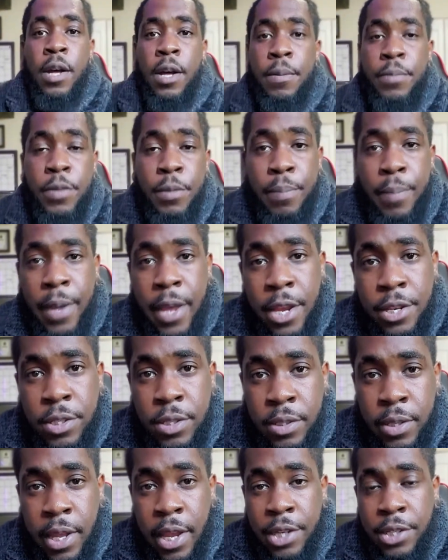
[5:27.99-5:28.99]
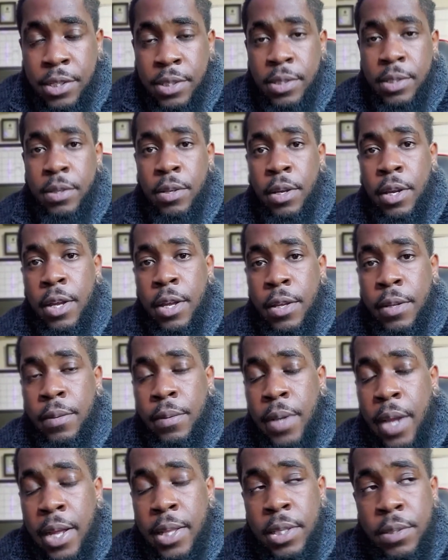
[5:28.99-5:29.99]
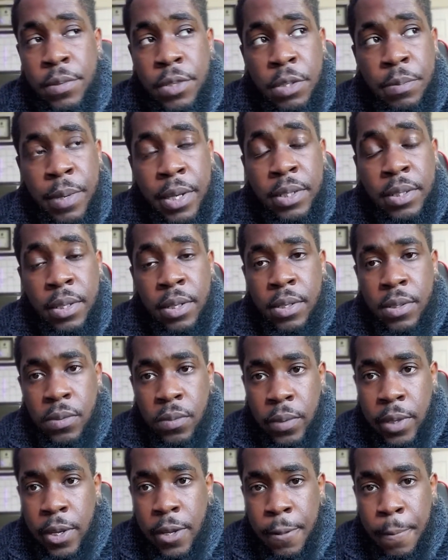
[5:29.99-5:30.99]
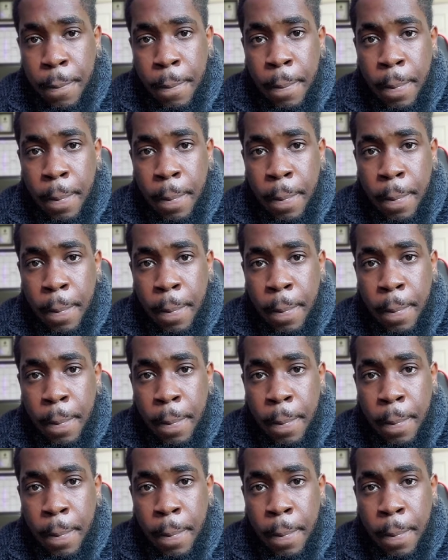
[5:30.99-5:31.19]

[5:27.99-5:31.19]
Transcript: The Bash is actually highly respected as well.